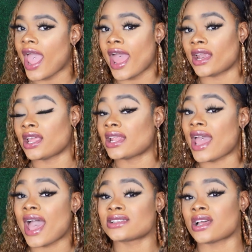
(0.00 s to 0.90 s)
and it
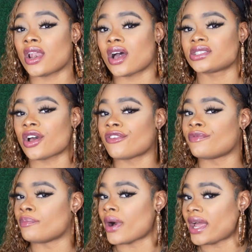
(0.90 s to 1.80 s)
has a lot
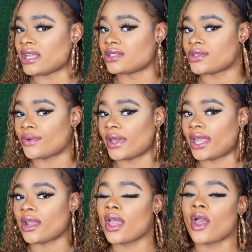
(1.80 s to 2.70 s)
of body to
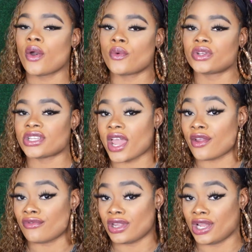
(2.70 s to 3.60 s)
it, which
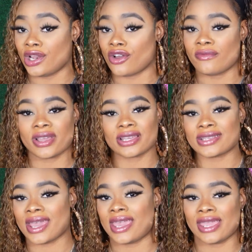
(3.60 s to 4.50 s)
I really love because
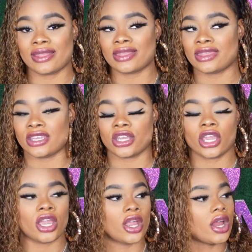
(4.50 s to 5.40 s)
I hate thin
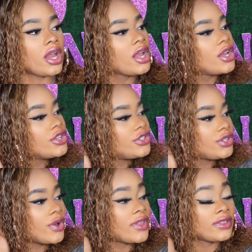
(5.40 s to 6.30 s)
hair.
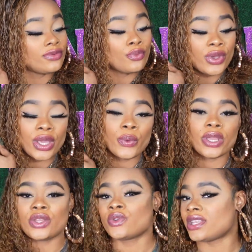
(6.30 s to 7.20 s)
So
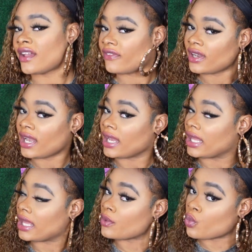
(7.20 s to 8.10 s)
Wequeen, you
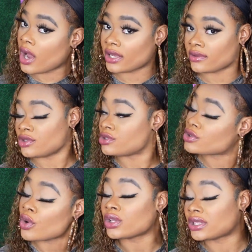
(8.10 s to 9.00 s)
definitely
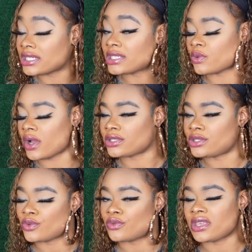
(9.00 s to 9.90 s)
sold this one
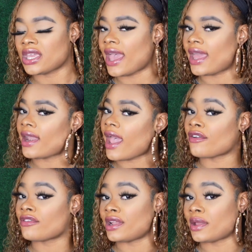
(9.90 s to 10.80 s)
to me, and I
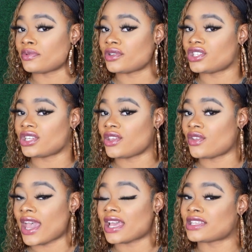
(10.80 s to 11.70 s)
really appreciate you
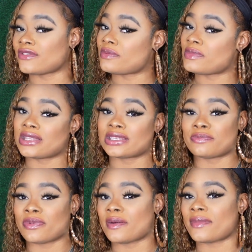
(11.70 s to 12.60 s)
guys giving me this
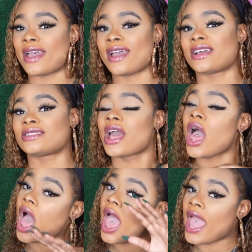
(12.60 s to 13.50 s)
bomb ass
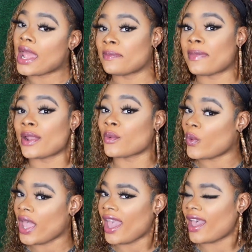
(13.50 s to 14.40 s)
headband
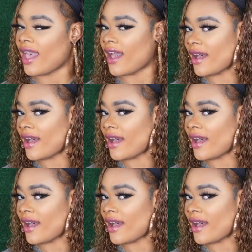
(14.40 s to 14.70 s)
wig.